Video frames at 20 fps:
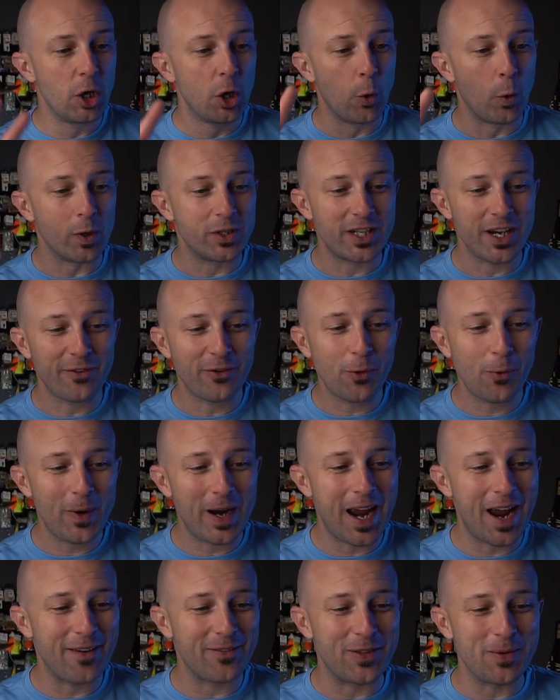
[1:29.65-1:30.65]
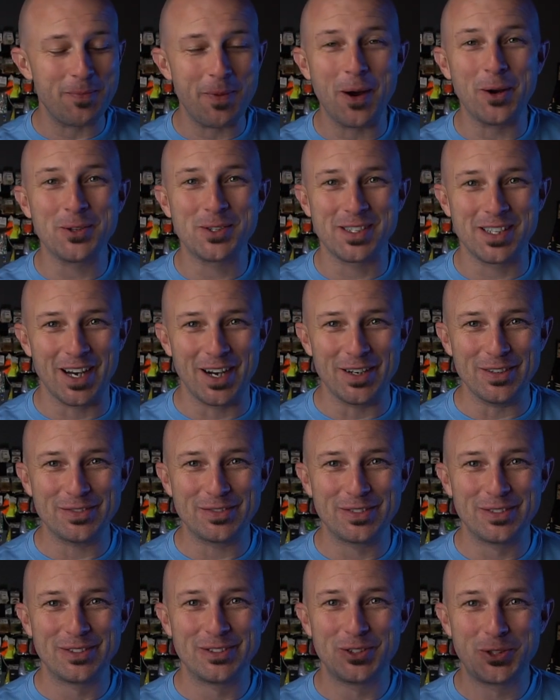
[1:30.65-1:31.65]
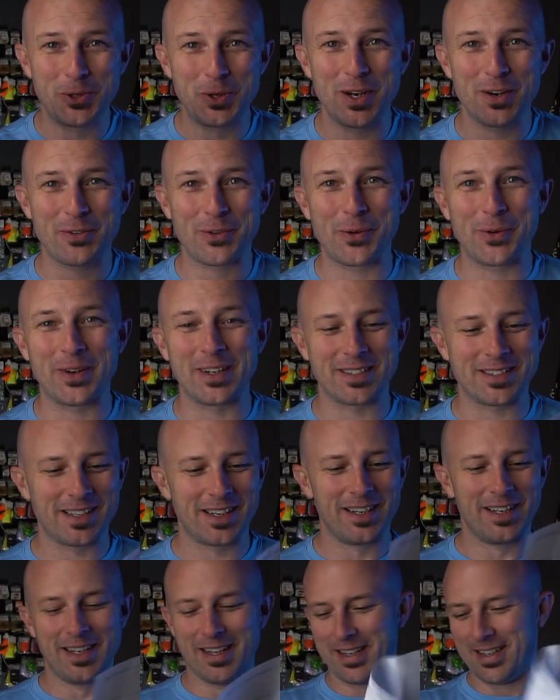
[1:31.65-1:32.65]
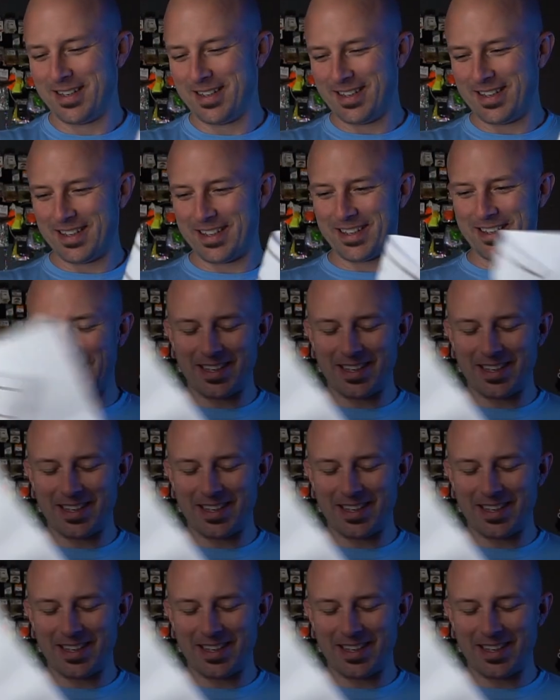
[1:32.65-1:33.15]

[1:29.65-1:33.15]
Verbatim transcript: whichever we have the most of. Two different ones. And